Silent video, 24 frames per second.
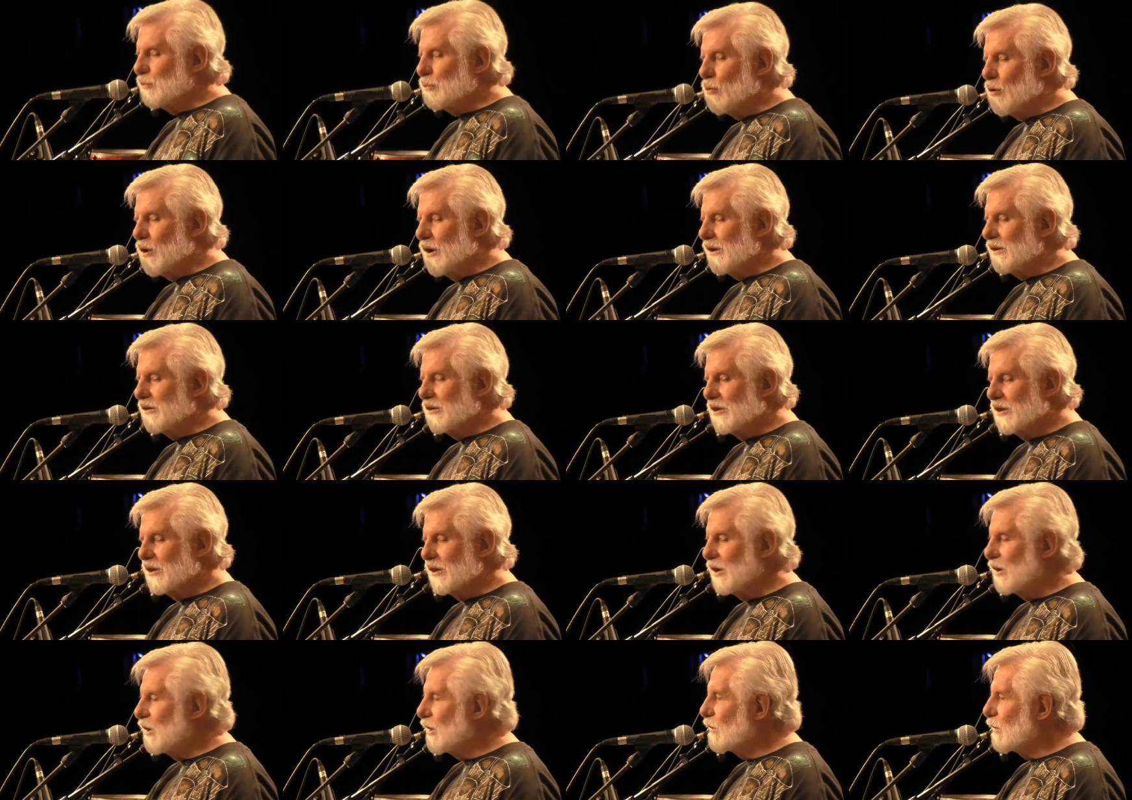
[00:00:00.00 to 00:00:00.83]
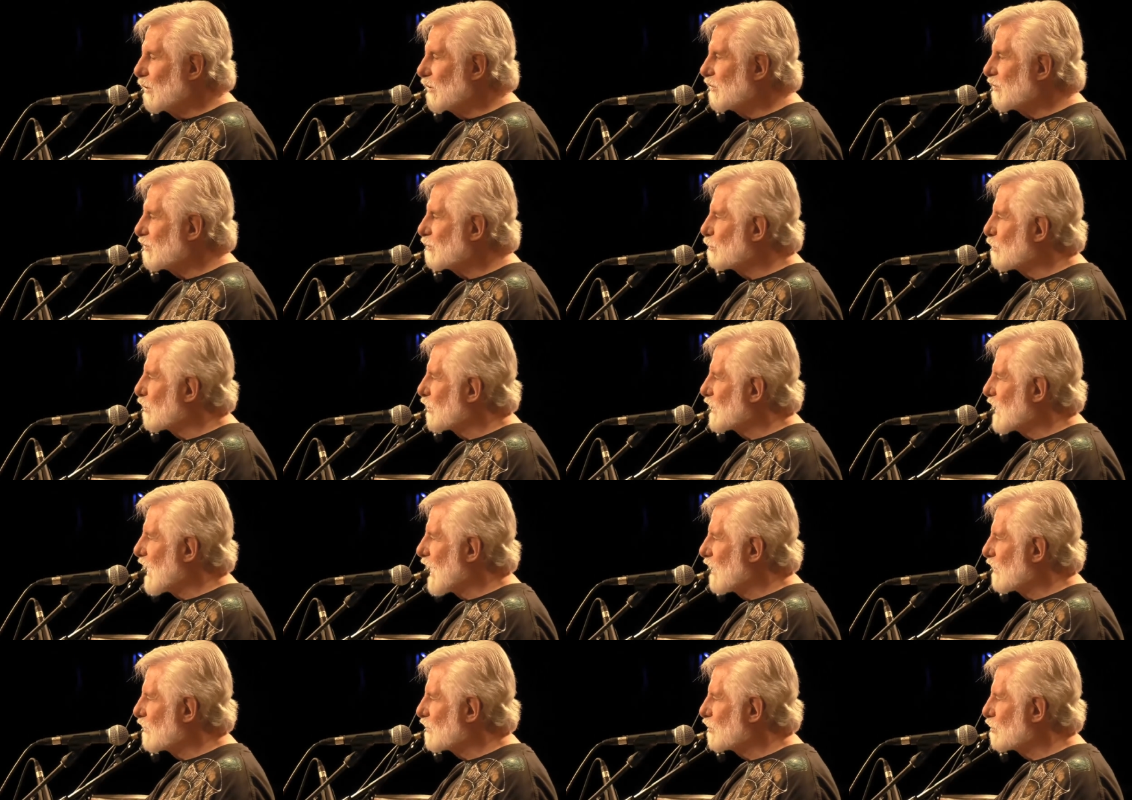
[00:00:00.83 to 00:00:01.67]
point, it's we're
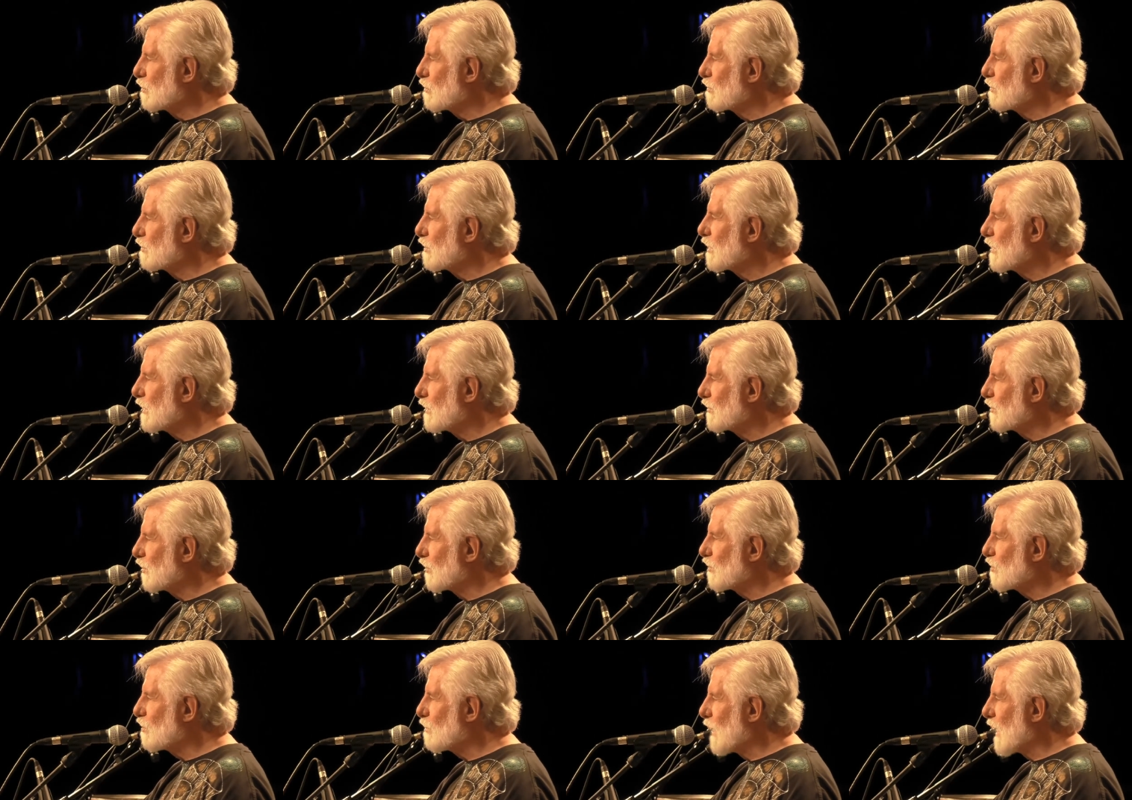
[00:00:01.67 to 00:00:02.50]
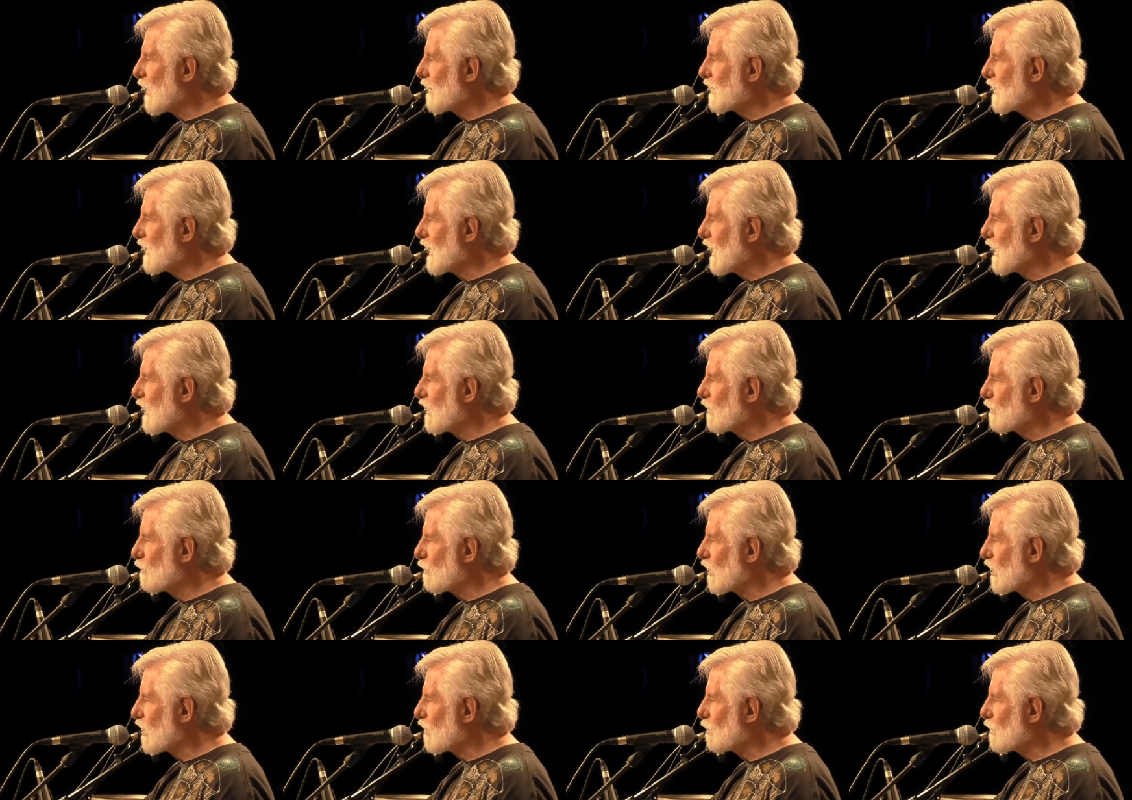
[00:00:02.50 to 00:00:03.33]
down to just about the end, and
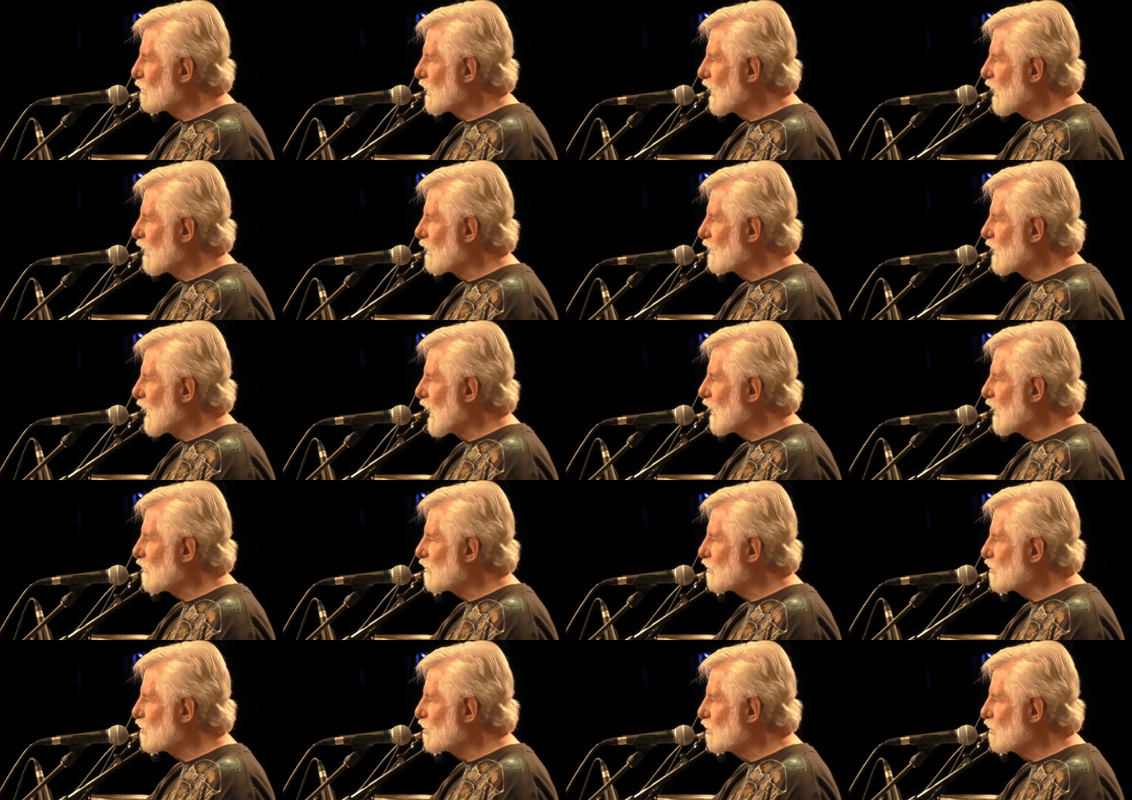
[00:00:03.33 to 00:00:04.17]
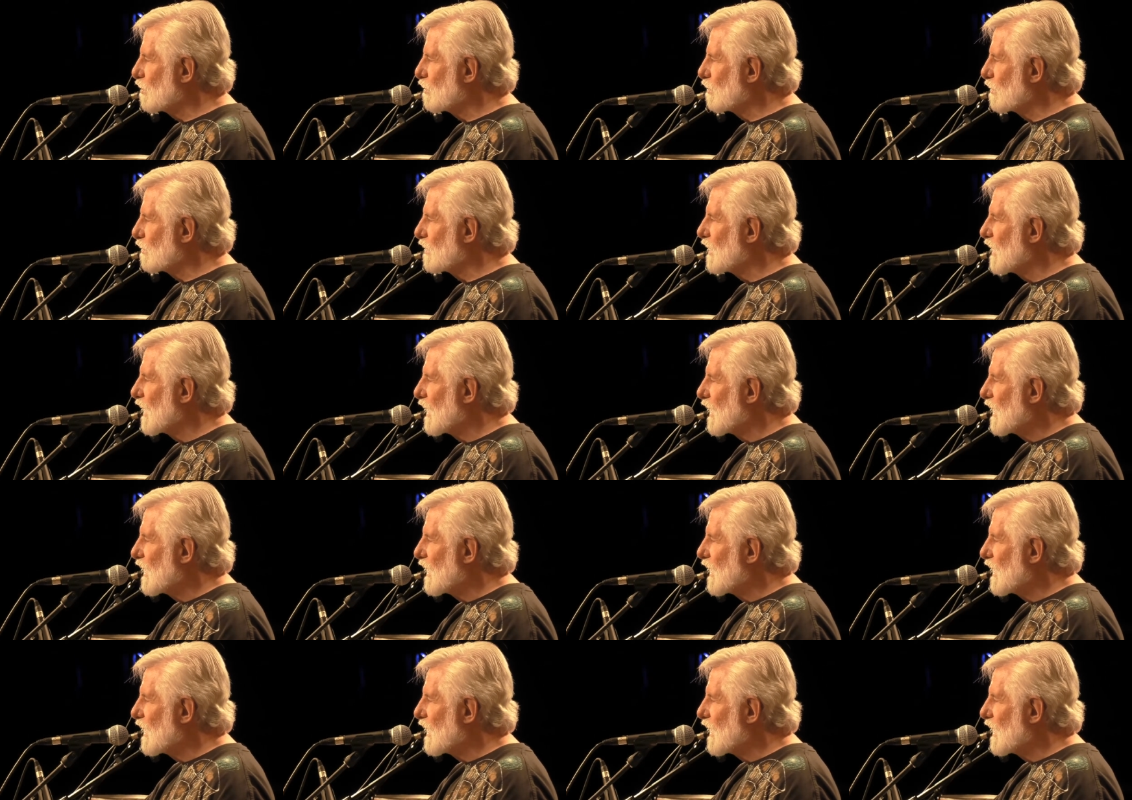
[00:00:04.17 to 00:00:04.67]
we're going to play our last tune.